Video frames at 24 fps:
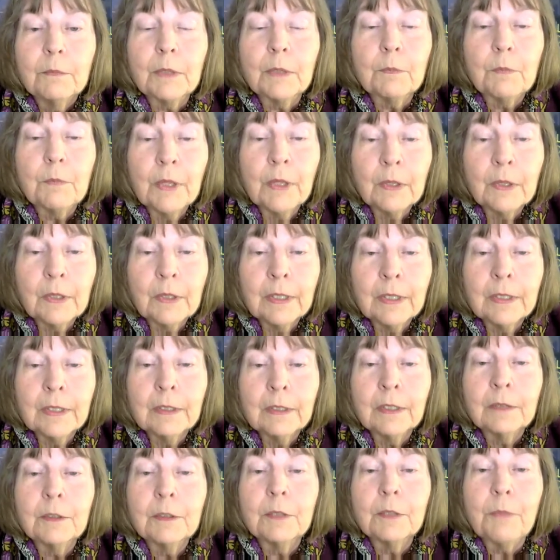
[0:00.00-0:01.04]

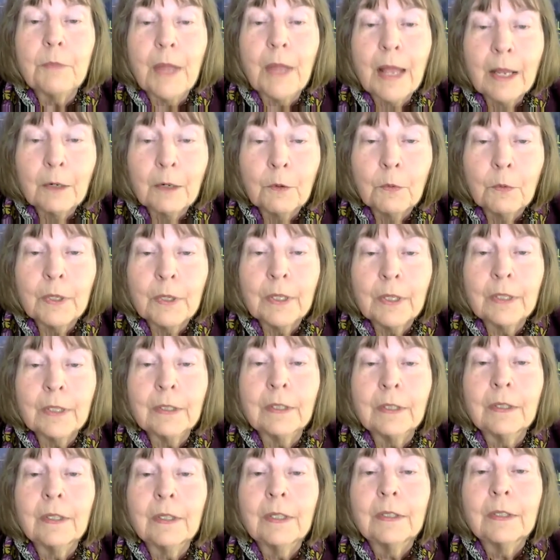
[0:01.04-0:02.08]
Macmillan, to
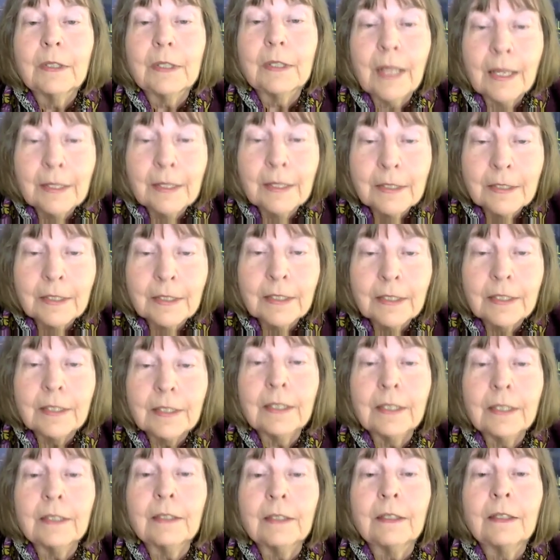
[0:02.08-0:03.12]
Penguin, to
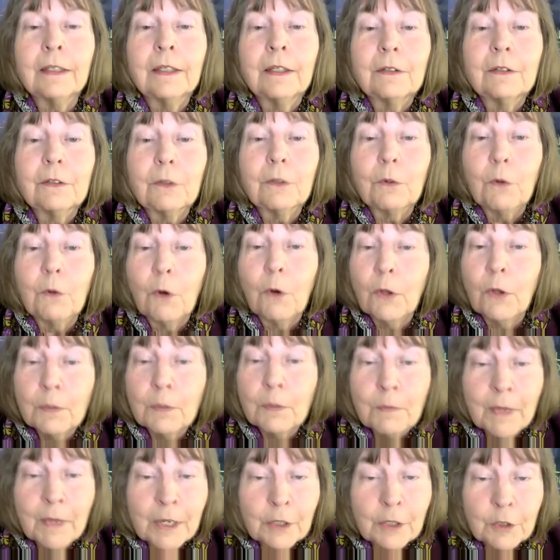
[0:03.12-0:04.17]
Kensington, to all
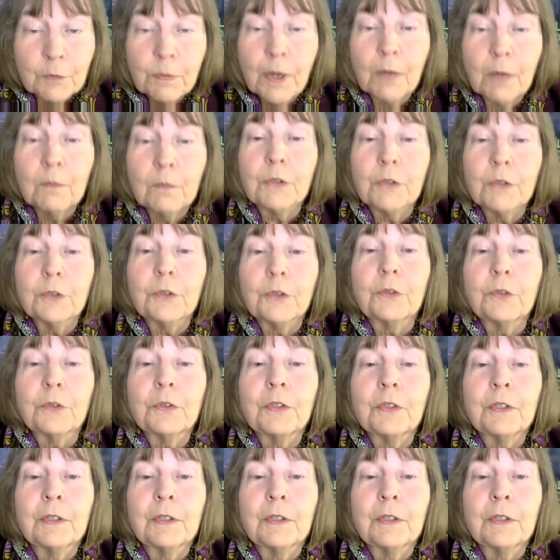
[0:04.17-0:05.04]
the major publishers.